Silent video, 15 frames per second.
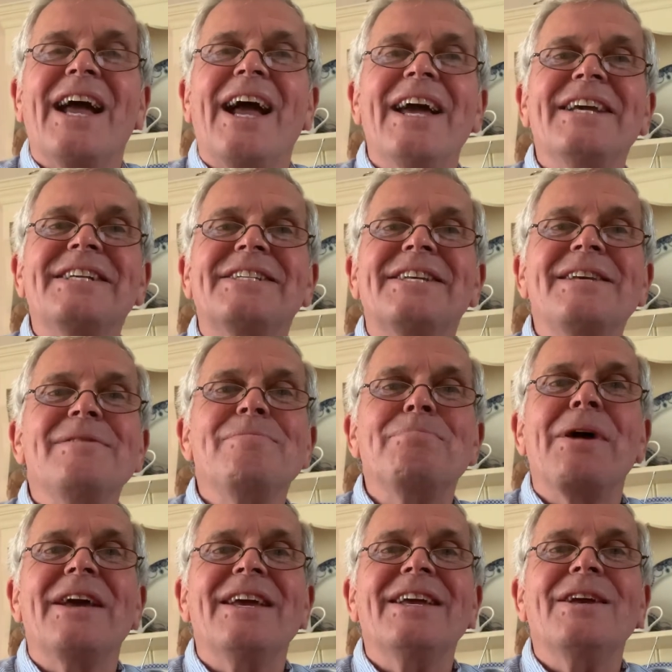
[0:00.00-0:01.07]

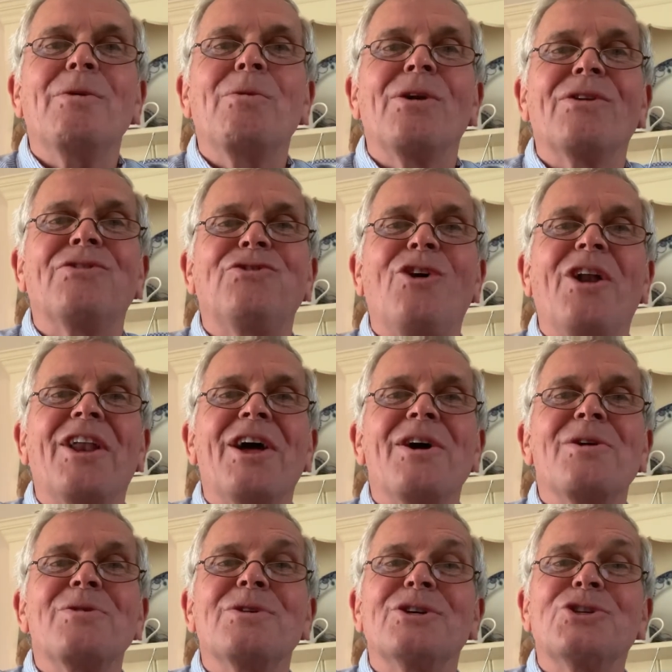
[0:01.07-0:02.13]
18B will
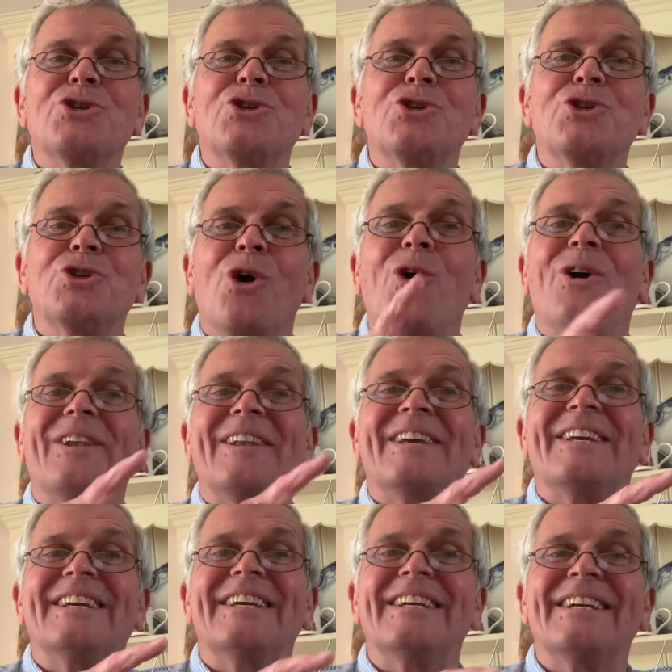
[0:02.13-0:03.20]
follow
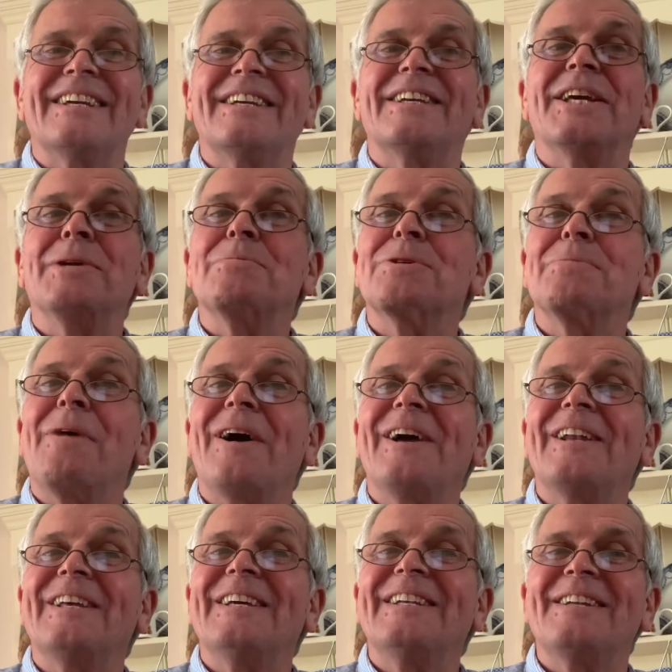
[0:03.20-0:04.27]
shortly. Keep
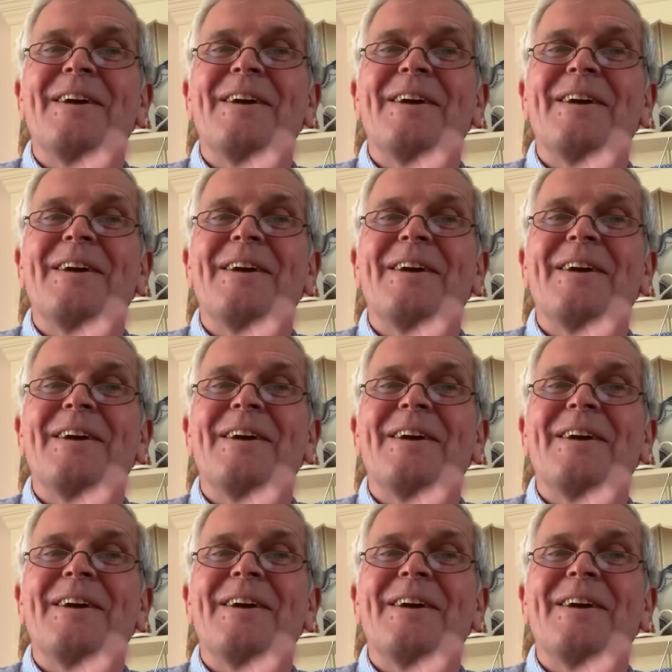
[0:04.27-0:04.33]
smiling.